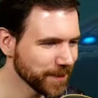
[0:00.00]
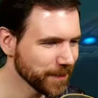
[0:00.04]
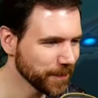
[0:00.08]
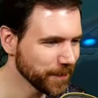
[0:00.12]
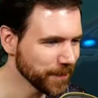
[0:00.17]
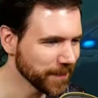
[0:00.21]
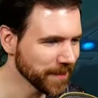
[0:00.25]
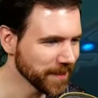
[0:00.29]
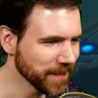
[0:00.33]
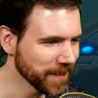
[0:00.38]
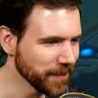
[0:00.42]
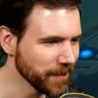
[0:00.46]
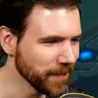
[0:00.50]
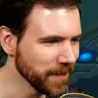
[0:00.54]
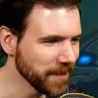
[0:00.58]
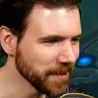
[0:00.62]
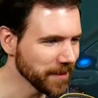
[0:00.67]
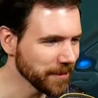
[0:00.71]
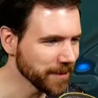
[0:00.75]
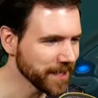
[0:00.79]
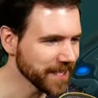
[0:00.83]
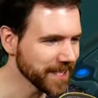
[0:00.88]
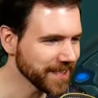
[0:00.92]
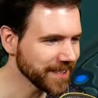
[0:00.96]
We're gonna go all the
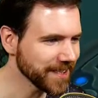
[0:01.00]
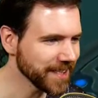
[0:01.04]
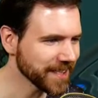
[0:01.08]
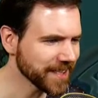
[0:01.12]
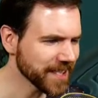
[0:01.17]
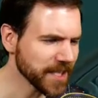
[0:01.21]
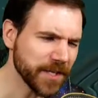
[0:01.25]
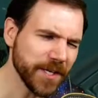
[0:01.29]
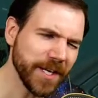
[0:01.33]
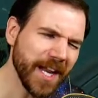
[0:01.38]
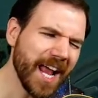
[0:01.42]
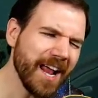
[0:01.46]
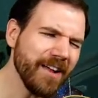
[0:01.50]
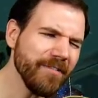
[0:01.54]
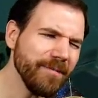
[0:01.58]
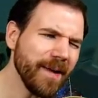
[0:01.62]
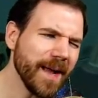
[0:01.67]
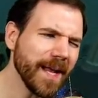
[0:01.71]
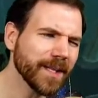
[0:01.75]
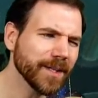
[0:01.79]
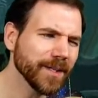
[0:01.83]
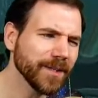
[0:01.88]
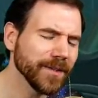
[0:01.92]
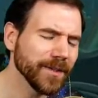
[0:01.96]
way there like that. Could I have my
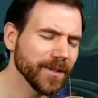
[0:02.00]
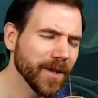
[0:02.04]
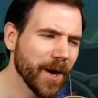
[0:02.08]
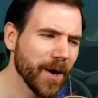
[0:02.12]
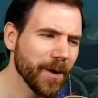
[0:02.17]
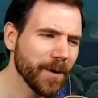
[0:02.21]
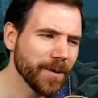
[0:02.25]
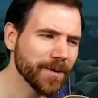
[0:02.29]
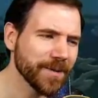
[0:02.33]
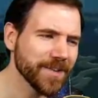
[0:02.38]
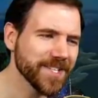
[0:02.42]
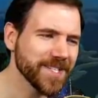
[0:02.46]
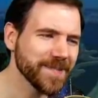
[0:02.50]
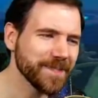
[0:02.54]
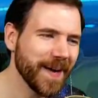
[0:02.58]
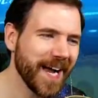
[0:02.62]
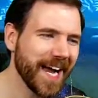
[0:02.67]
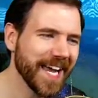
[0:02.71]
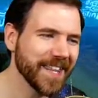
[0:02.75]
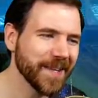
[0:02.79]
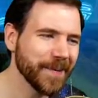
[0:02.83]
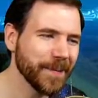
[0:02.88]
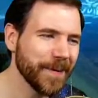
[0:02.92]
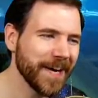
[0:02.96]
clothes,
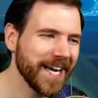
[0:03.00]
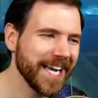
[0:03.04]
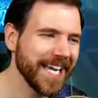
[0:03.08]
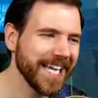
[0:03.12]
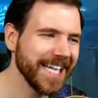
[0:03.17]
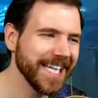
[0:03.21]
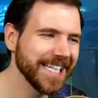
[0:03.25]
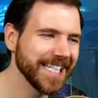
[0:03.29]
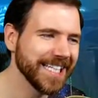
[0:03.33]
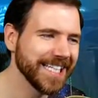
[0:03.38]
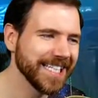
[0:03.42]
by the way?